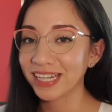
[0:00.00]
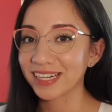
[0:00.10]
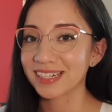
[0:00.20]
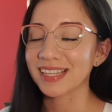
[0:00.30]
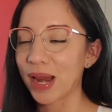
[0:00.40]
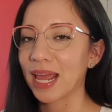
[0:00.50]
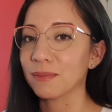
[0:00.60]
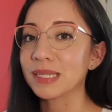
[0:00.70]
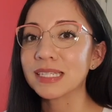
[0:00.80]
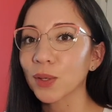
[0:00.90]
years and I
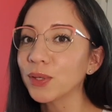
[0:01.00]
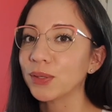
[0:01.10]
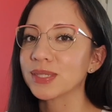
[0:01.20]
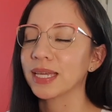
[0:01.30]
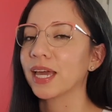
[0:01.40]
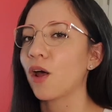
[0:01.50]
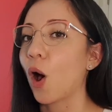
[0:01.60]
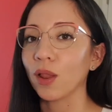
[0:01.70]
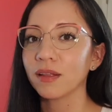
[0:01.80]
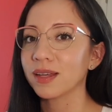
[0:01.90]
am still using it
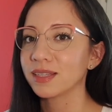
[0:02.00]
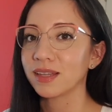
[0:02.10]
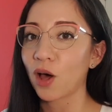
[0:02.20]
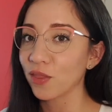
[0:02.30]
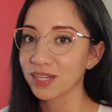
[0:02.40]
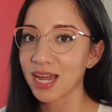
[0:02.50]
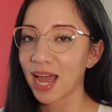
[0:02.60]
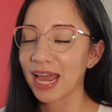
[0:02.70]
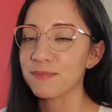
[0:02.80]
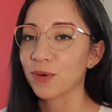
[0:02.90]
all, of the, all the
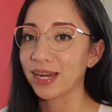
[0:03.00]
time.